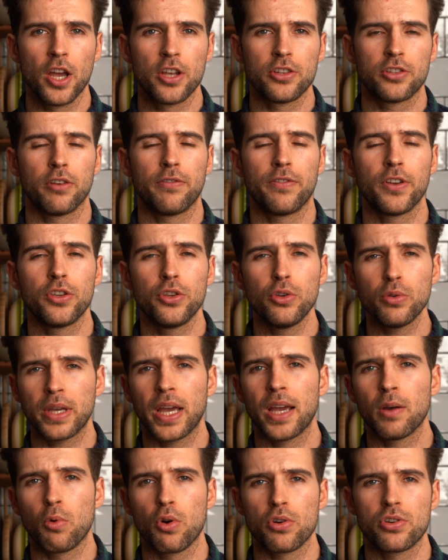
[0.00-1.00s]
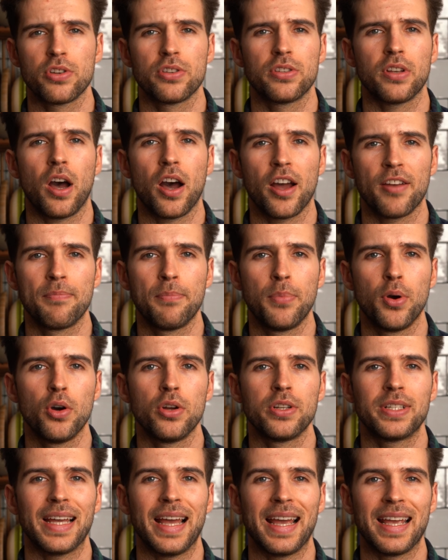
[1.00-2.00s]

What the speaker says: So for UK watchers, I've put